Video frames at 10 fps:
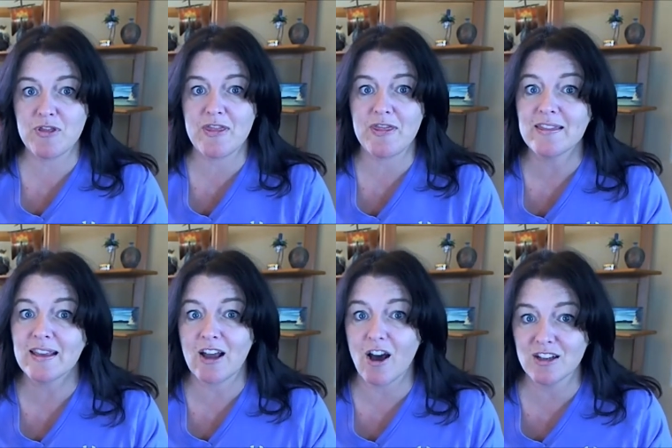the thing
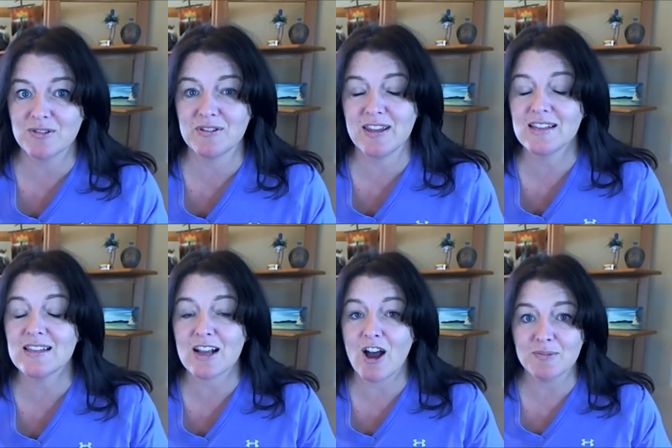that caused things
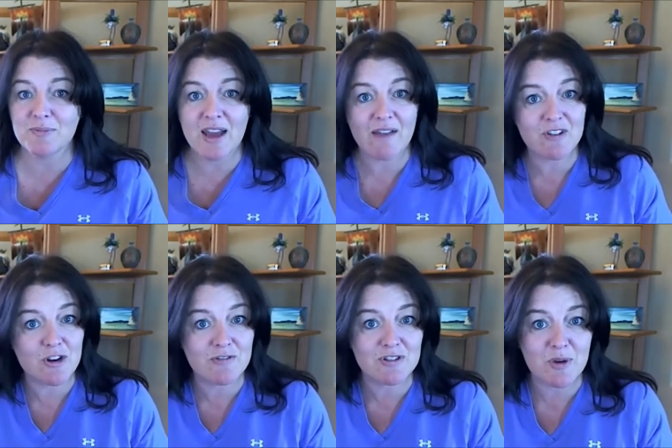that cause me to have a
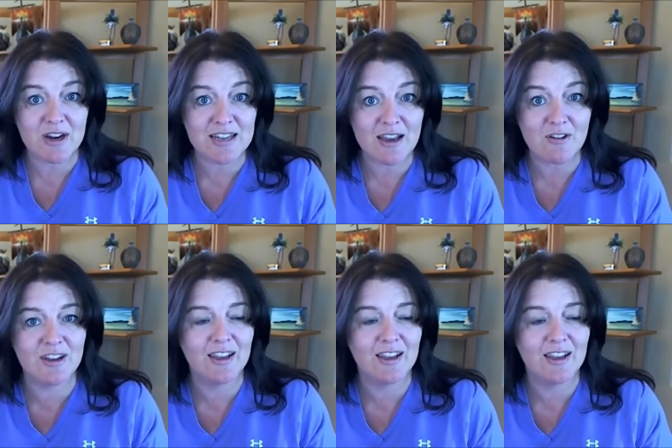nervous breakdown